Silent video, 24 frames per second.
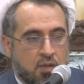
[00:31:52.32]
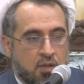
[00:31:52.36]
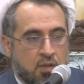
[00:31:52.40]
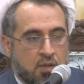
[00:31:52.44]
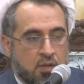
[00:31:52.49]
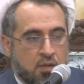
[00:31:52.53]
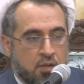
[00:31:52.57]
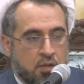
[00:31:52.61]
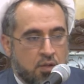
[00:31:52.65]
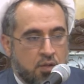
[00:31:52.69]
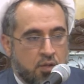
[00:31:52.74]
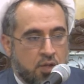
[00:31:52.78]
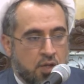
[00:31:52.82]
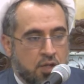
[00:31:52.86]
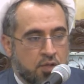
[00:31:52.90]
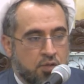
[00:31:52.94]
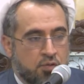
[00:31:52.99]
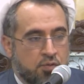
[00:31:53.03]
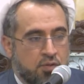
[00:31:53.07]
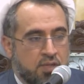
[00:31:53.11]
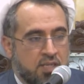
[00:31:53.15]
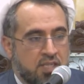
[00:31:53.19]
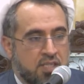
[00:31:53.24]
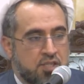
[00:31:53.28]
Non
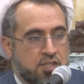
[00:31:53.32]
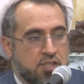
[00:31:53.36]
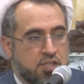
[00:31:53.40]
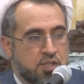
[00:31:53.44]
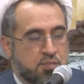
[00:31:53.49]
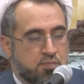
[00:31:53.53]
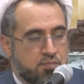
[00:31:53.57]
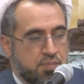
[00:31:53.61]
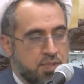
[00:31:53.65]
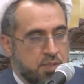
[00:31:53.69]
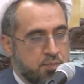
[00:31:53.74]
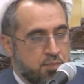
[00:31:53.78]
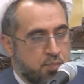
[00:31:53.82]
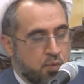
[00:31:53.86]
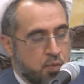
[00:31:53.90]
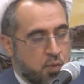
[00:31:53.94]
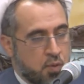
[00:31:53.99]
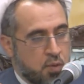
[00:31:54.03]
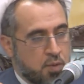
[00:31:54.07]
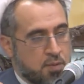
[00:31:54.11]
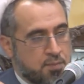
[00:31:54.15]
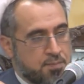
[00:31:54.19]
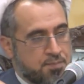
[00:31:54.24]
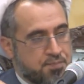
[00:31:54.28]
religious
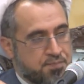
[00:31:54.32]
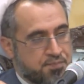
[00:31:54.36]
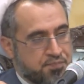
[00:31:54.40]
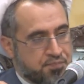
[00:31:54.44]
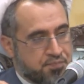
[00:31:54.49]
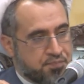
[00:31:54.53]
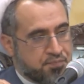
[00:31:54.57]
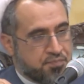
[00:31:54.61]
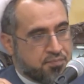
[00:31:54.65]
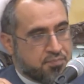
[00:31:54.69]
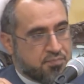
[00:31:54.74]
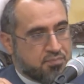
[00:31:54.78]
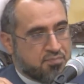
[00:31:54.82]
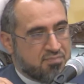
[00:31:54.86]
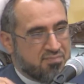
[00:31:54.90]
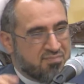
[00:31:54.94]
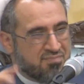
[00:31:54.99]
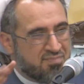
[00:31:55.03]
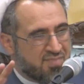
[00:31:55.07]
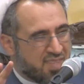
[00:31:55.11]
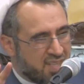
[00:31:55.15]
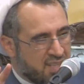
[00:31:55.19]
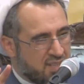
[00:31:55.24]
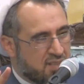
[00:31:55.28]
people,
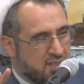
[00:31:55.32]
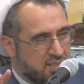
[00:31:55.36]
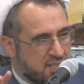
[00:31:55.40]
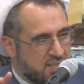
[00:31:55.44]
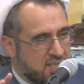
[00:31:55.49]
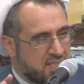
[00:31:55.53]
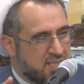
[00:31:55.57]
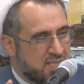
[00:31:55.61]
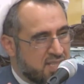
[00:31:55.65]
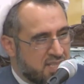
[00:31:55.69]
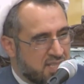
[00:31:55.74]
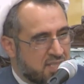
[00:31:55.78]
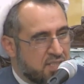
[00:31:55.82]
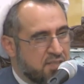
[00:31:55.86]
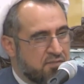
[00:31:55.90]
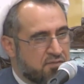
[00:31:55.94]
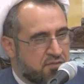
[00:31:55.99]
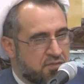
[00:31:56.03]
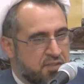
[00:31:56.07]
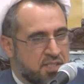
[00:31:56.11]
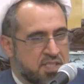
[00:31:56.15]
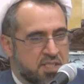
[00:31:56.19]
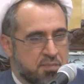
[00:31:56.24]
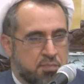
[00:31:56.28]
this is the
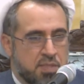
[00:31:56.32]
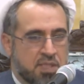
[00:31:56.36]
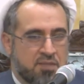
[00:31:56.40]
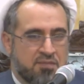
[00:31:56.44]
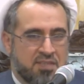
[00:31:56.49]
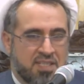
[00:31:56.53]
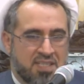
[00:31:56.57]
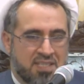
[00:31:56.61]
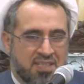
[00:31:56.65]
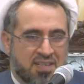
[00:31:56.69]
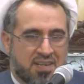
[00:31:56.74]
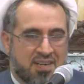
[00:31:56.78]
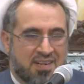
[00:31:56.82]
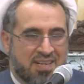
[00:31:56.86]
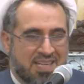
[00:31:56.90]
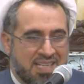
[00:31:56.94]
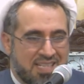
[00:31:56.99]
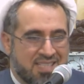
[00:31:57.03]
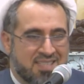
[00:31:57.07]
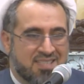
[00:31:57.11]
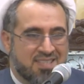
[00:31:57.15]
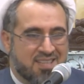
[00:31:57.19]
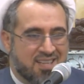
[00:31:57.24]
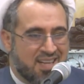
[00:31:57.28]
difference between
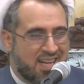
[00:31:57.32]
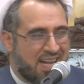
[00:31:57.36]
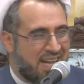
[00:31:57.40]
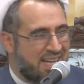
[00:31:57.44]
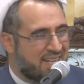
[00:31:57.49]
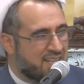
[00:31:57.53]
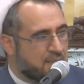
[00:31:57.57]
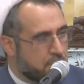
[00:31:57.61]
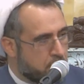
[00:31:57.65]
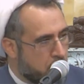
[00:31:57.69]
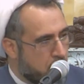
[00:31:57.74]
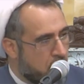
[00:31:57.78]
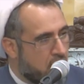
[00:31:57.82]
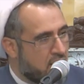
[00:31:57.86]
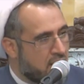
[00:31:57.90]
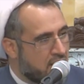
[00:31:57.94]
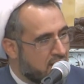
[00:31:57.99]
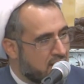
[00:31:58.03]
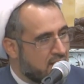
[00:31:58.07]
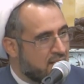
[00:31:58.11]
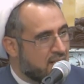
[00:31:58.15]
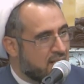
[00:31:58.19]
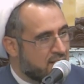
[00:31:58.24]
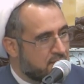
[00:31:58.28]
rizq and mal
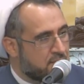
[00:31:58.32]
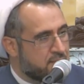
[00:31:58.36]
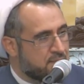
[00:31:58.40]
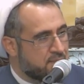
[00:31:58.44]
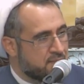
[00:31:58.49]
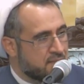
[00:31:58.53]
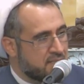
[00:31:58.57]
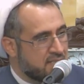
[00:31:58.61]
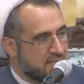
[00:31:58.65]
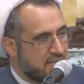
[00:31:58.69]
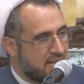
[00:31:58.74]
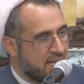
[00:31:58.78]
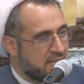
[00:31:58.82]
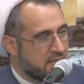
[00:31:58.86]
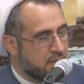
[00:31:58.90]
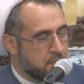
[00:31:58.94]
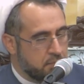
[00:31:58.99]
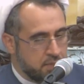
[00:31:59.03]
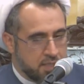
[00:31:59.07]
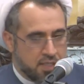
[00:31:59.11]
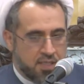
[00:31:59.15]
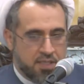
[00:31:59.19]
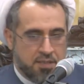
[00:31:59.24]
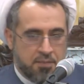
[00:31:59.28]
in Arabic